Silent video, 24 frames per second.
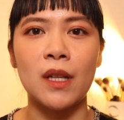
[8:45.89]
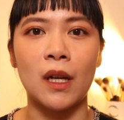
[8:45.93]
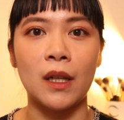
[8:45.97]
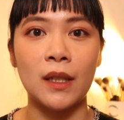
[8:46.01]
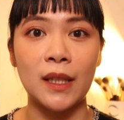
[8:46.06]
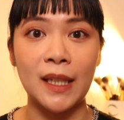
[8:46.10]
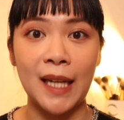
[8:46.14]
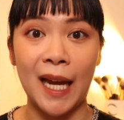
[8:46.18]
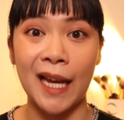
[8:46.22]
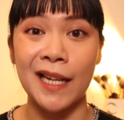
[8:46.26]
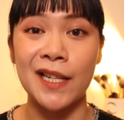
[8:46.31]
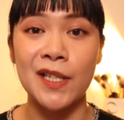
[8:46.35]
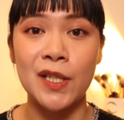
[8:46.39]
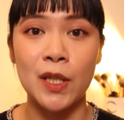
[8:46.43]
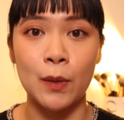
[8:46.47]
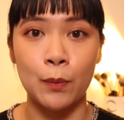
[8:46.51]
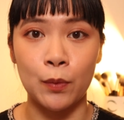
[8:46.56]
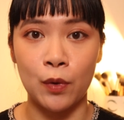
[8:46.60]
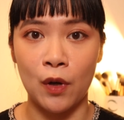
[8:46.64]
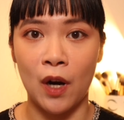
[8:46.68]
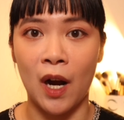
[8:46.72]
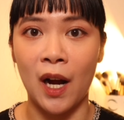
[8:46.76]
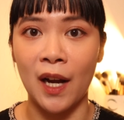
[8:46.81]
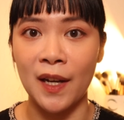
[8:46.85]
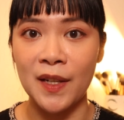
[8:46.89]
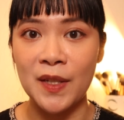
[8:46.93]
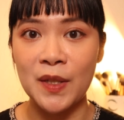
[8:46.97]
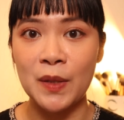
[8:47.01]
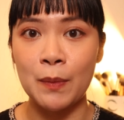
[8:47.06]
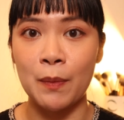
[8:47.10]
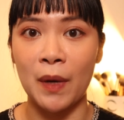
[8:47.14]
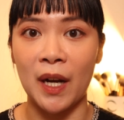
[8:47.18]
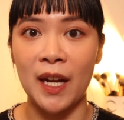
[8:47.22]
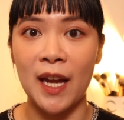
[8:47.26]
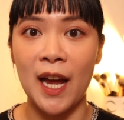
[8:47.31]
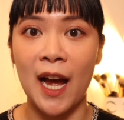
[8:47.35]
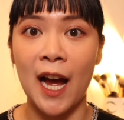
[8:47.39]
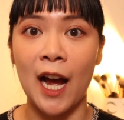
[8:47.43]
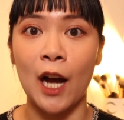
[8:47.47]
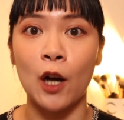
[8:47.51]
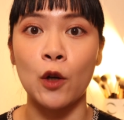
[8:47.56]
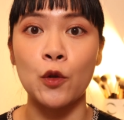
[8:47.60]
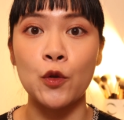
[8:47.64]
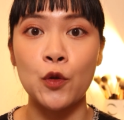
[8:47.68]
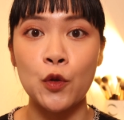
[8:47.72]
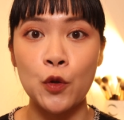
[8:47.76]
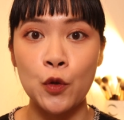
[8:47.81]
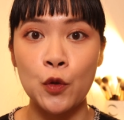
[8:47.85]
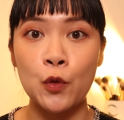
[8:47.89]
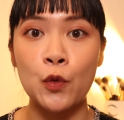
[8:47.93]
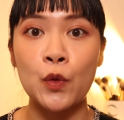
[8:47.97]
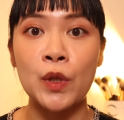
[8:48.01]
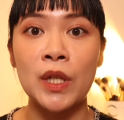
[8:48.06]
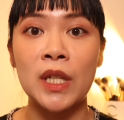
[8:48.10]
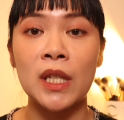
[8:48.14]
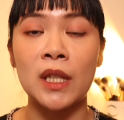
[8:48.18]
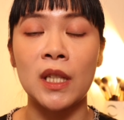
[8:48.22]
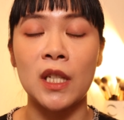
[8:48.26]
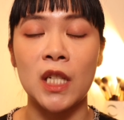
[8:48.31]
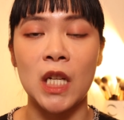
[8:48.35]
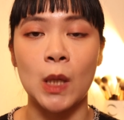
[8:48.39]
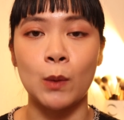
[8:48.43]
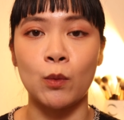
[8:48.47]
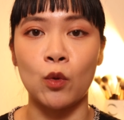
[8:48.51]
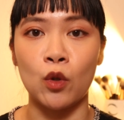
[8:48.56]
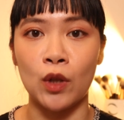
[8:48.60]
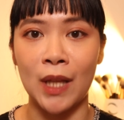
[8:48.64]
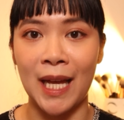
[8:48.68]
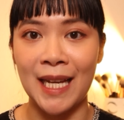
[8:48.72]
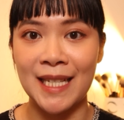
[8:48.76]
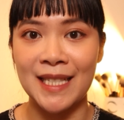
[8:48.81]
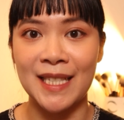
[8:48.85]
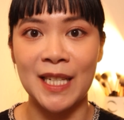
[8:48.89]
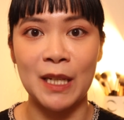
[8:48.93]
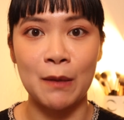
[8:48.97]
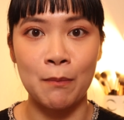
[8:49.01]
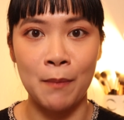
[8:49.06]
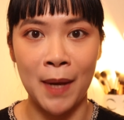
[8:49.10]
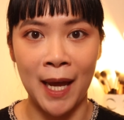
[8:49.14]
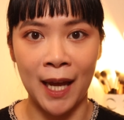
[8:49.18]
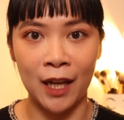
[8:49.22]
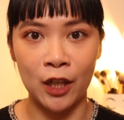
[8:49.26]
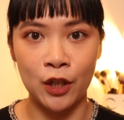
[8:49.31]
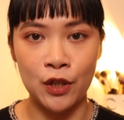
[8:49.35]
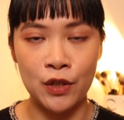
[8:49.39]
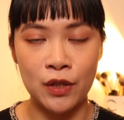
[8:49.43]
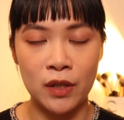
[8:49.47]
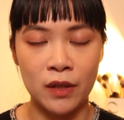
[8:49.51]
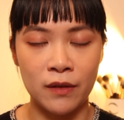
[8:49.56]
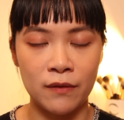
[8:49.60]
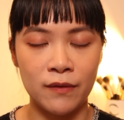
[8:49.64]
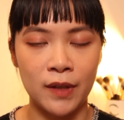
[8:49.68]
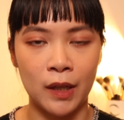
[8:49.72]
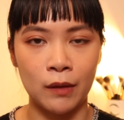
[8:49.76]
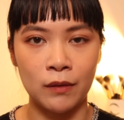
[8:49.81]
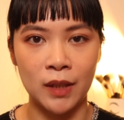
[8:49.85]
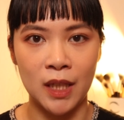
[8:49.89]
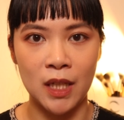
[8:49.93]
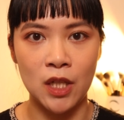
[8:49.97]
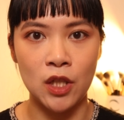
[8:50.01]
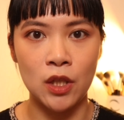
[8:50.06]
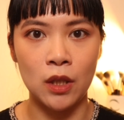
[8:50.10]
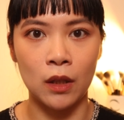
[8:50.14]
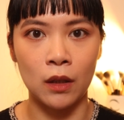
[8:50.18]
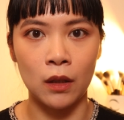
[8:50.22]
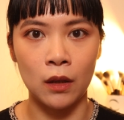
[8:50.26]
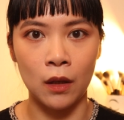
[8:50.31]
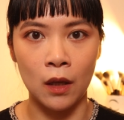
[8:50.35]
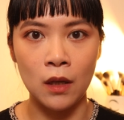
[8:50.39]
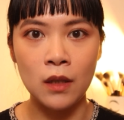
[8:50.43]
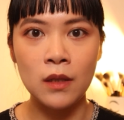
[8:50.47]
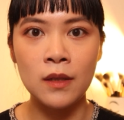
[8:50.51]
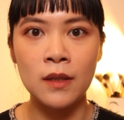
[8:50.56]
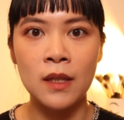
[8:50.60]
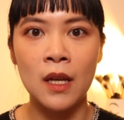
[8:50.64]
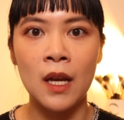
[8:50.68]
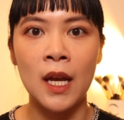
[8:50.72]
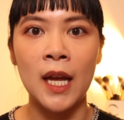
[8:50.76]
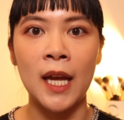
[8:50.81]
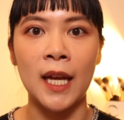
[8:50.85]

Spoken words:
again surprised by how dewy the Double Lasting Matte Cushion Foundation looks